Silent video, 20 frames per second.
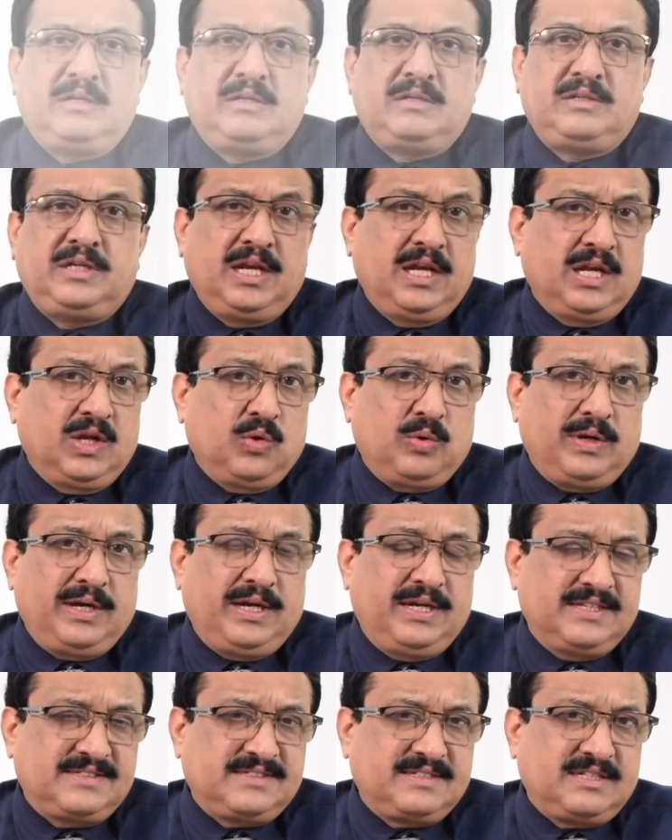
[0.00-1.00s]
Till now, I
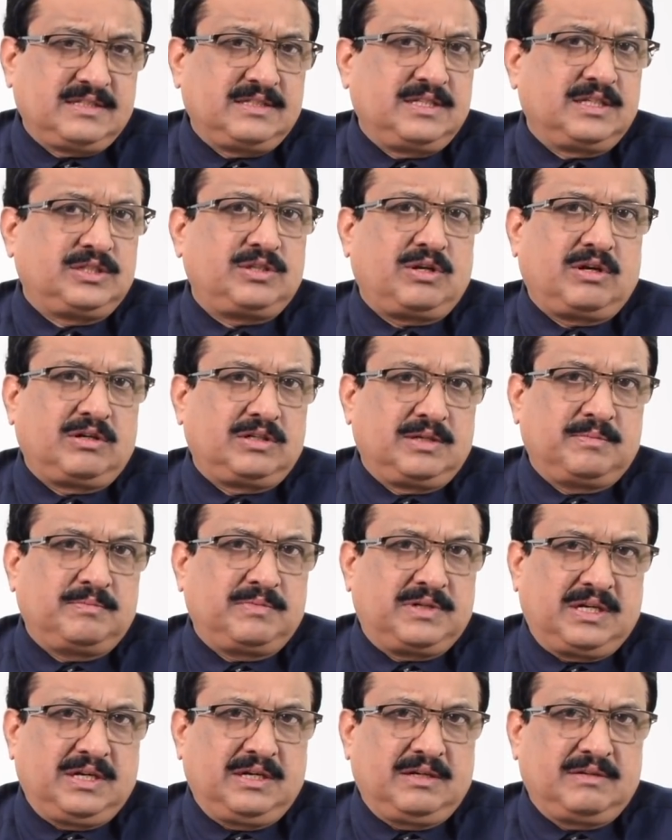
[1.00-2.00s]
discussed the short term
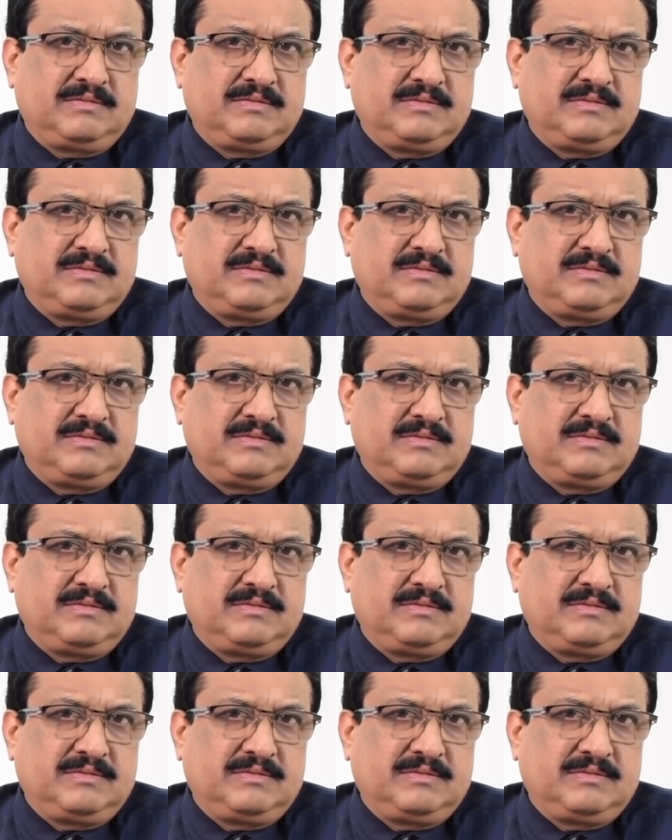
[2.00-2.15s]
trend.